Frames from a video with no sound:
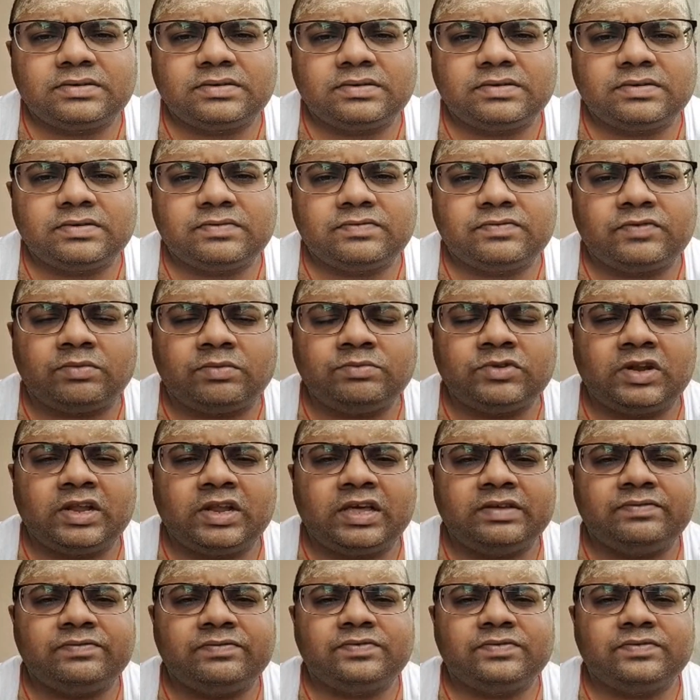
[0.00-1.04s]
from your
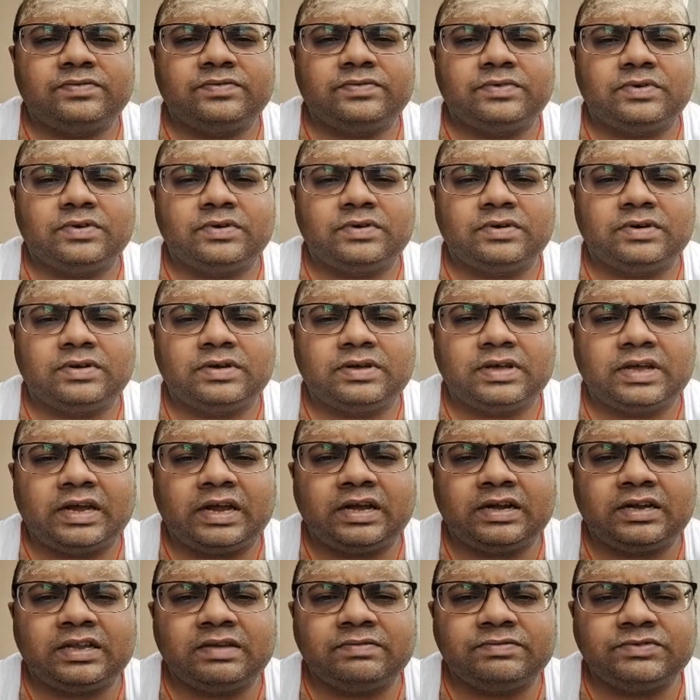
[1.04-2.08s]
life and
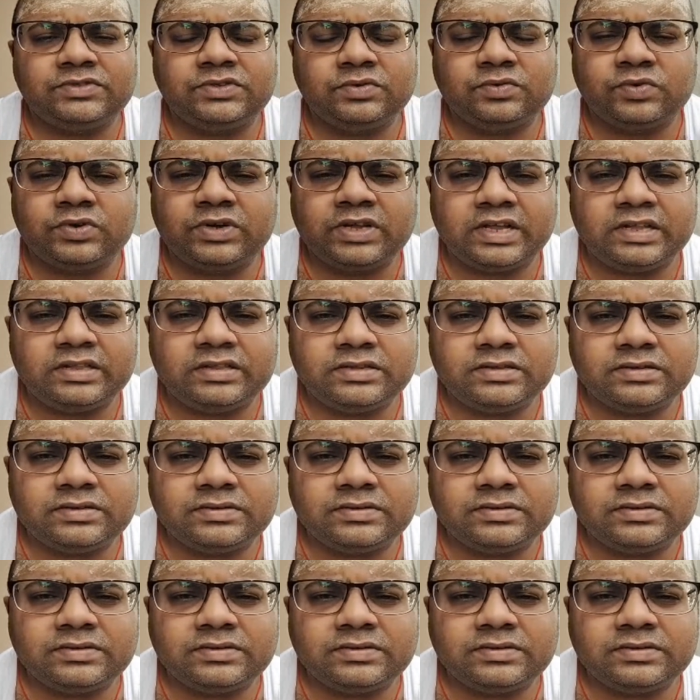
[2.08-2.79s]
gives you good health.